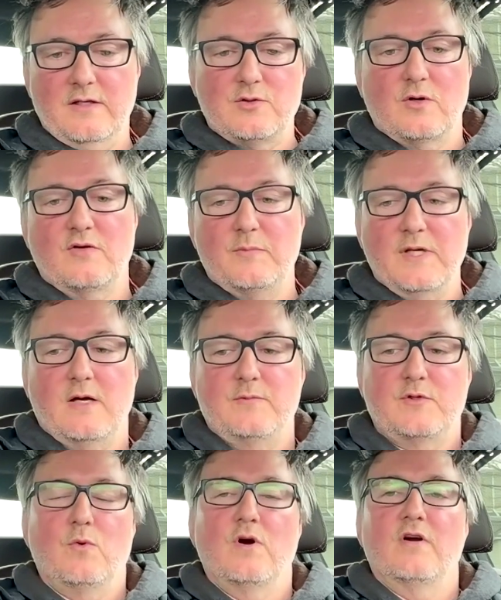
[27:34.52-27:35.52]
that sort of
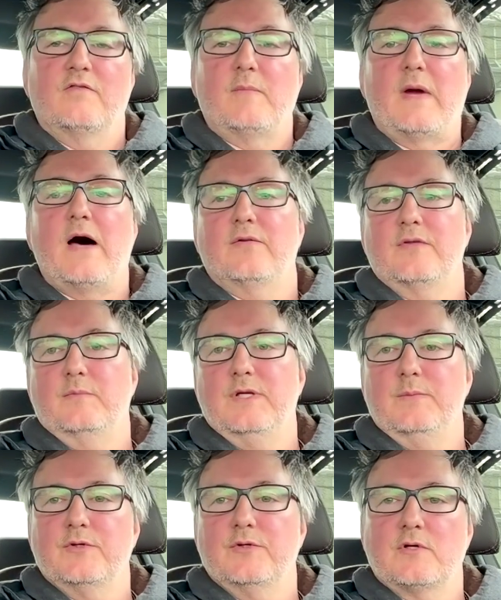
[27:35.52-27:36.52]
becomes a word of
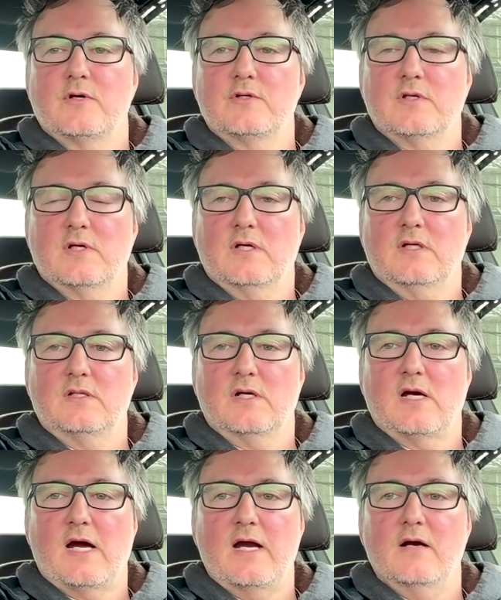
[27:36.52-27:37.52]
mouth, and people start to
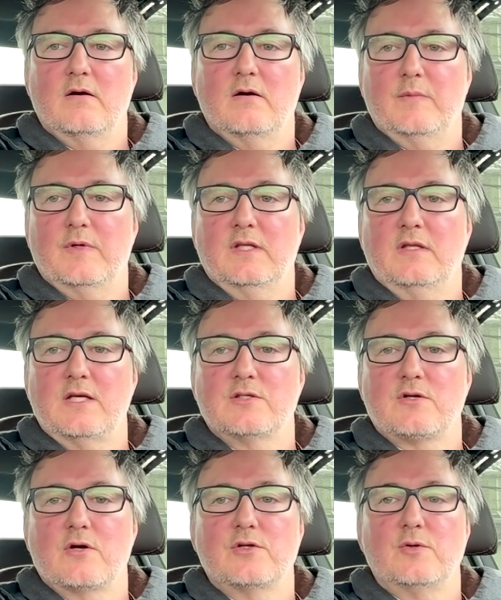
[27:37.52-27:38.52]
hire them,
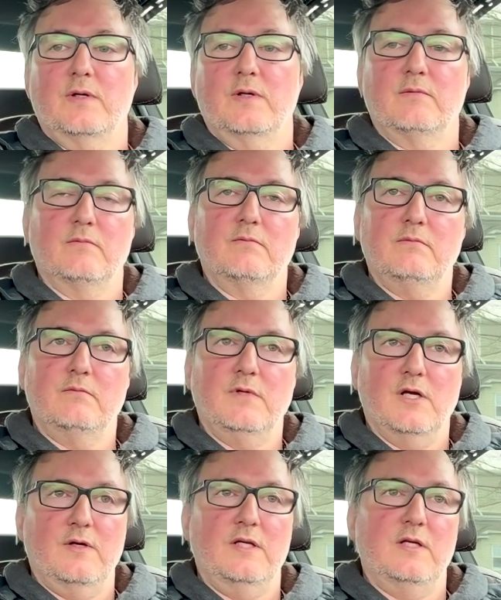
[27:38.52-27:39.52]
and they start doing,
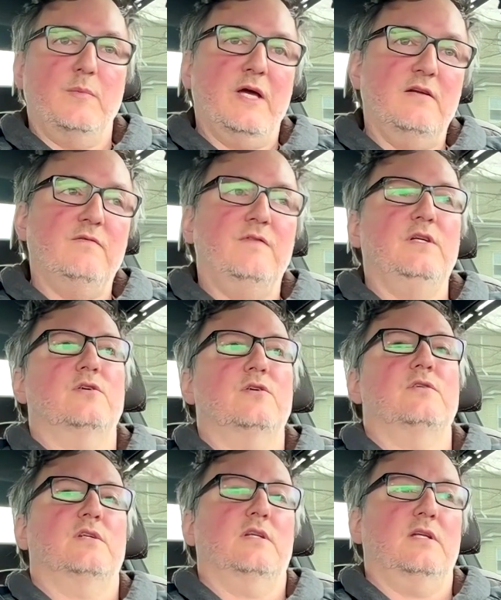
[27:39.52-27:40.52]
independent
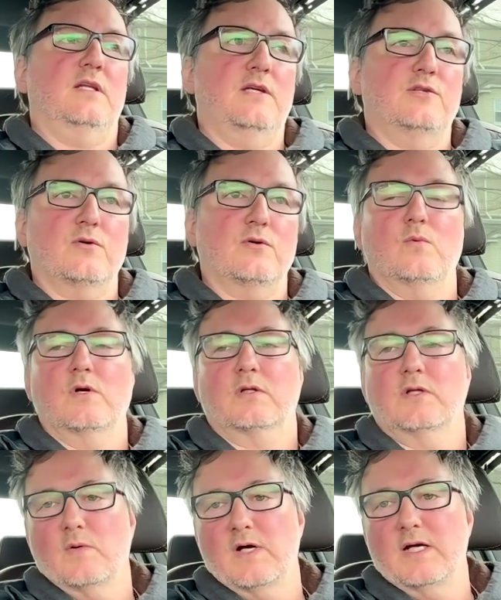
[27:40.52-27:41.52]
features, and then they sort
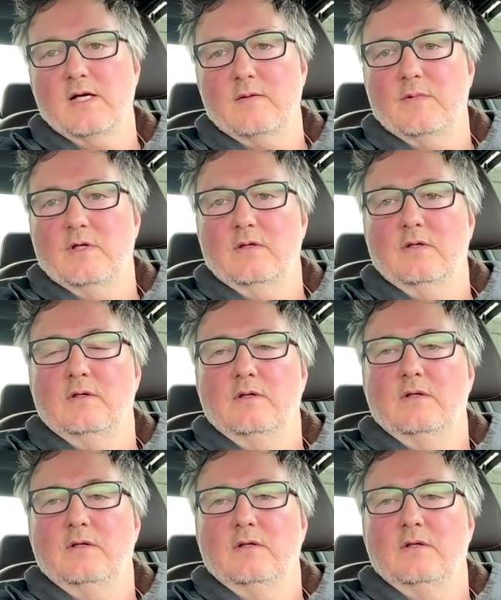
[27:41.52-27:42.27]
of work their way up.